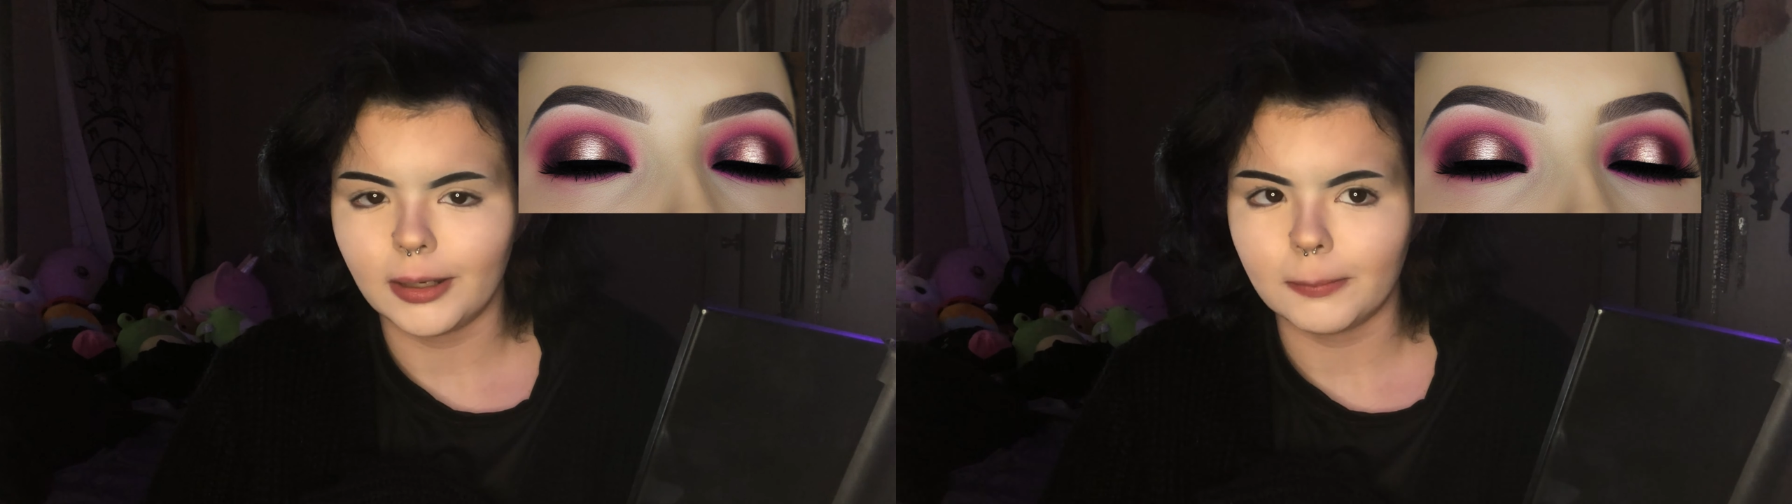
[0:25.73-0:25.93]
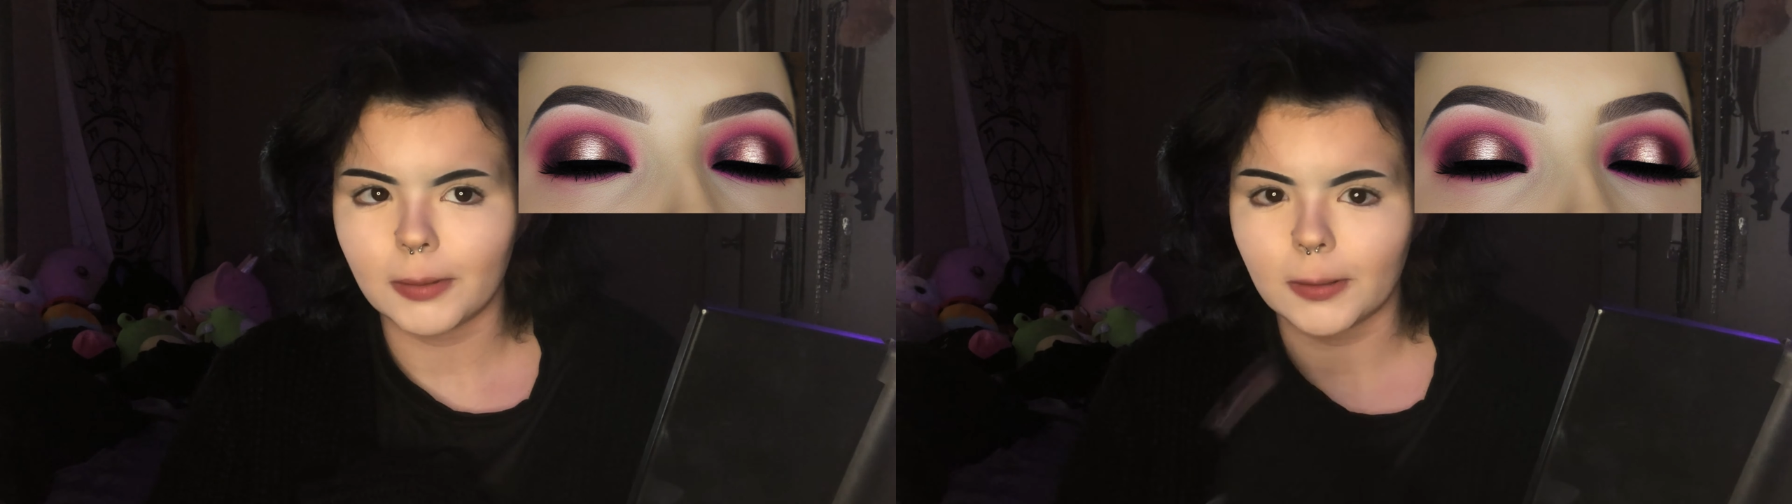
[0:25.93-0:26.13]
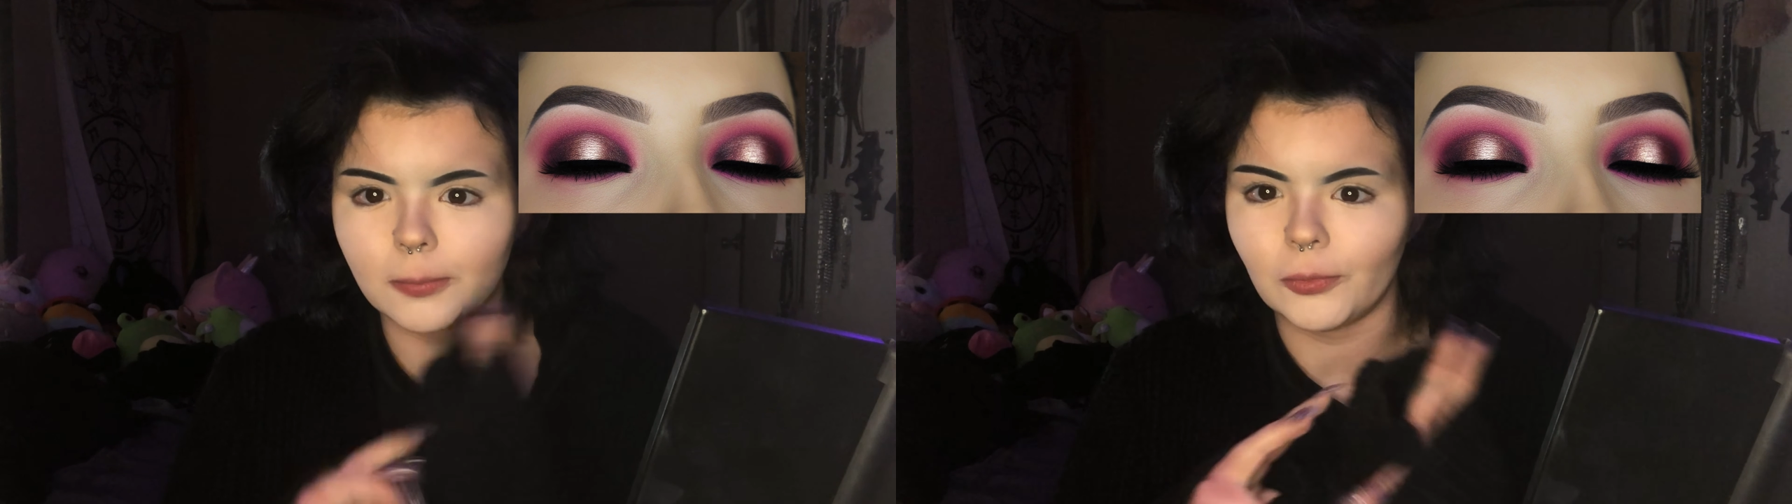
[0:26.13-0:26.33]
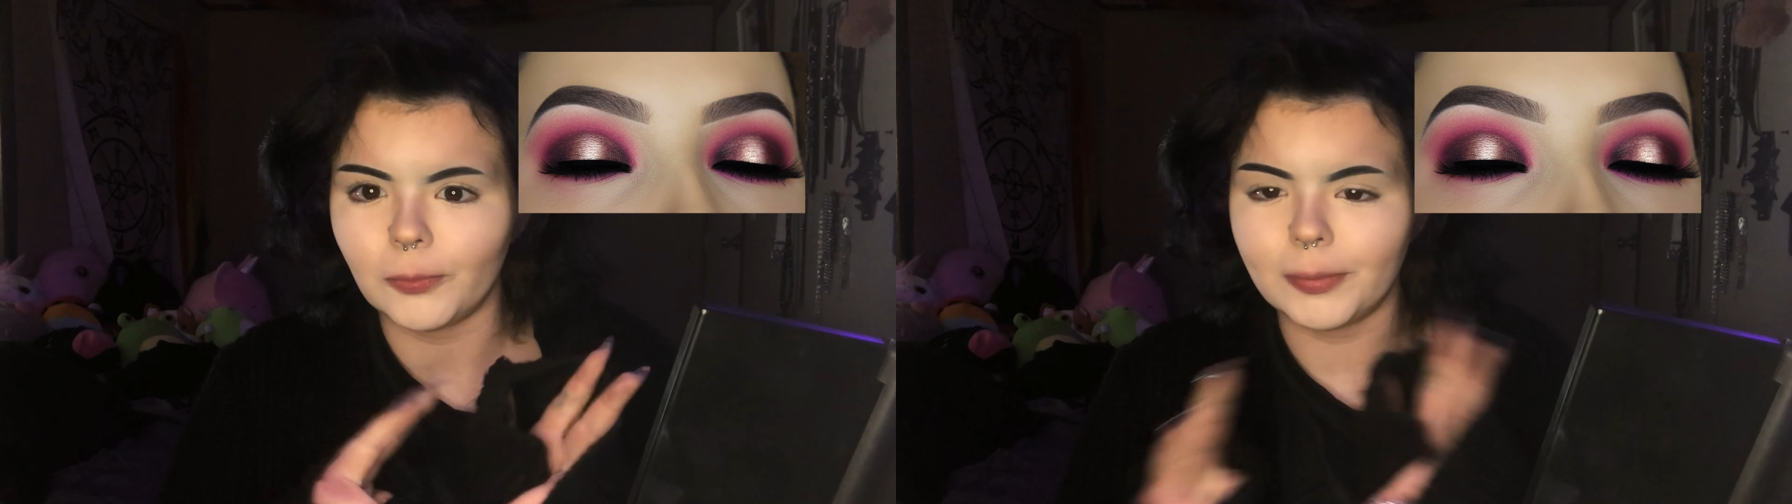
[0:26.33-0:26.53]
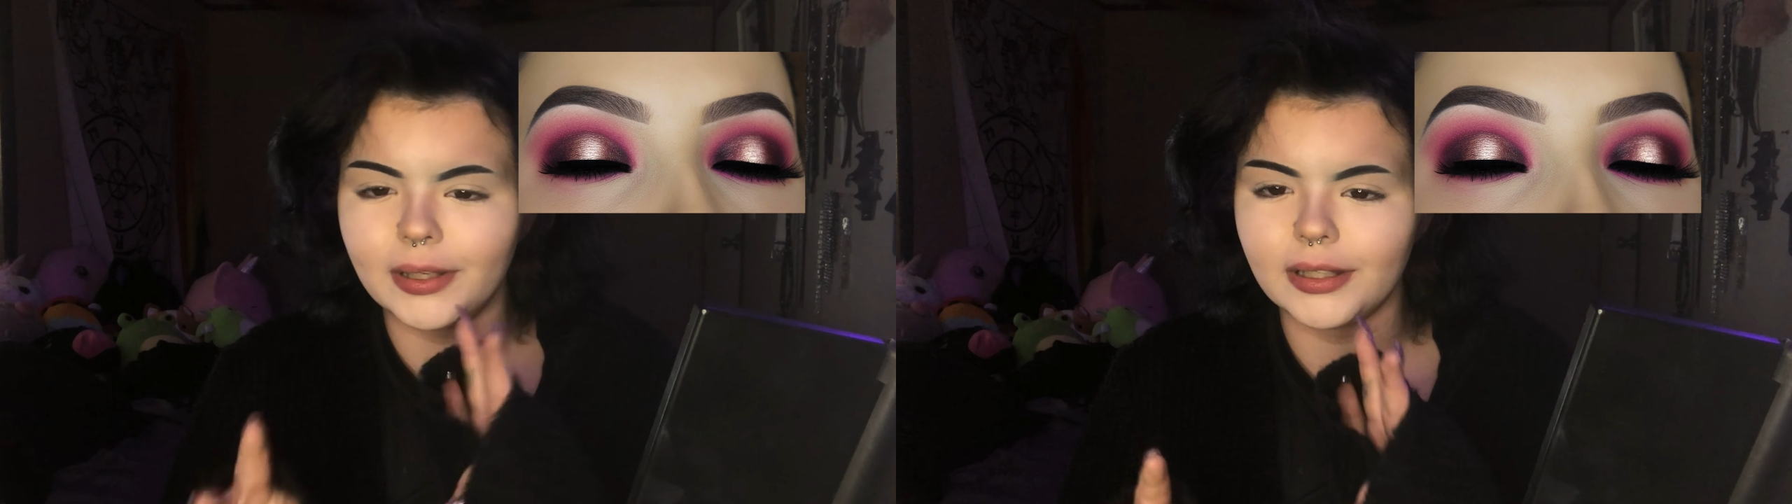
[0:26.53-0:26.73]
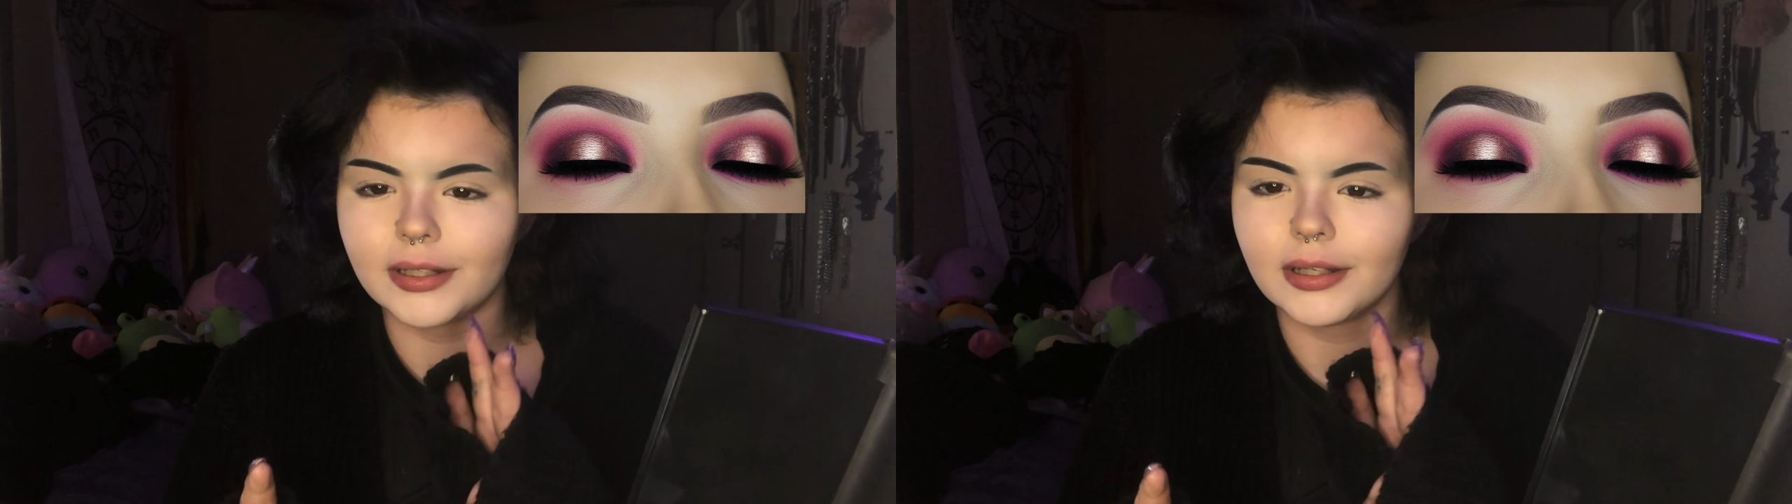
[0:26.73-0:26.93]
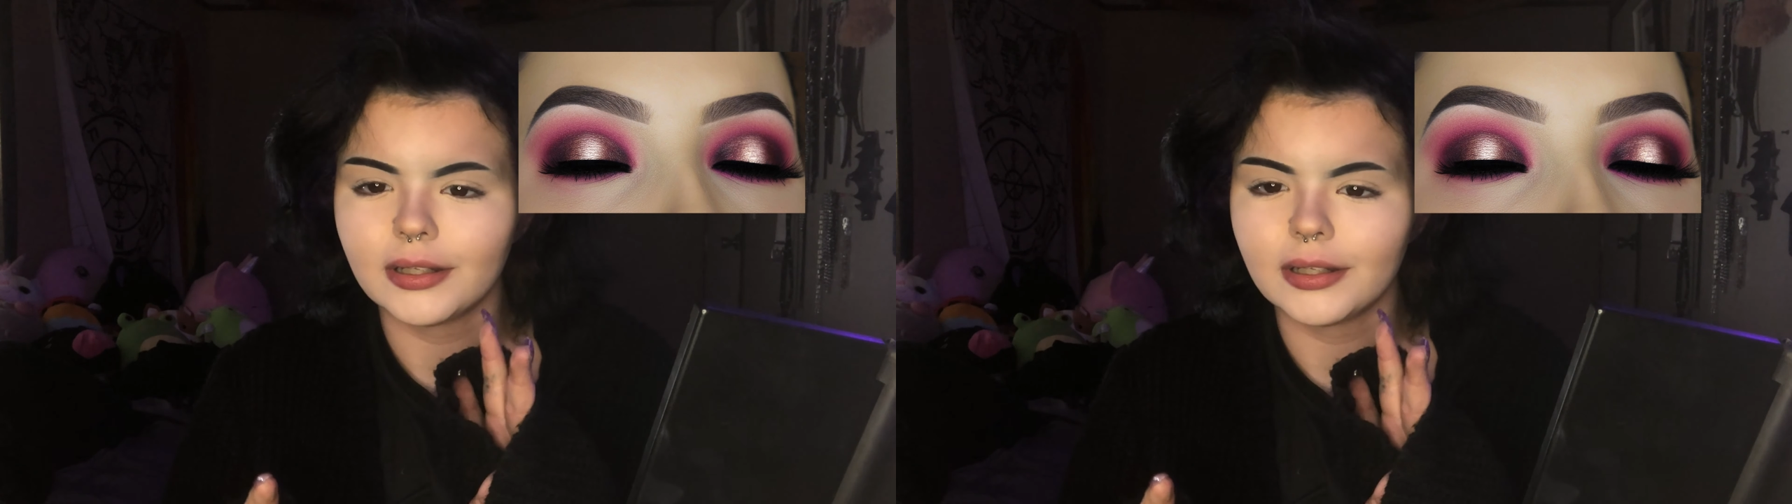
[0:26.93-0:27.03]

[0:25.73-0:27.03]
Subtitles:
purple, pink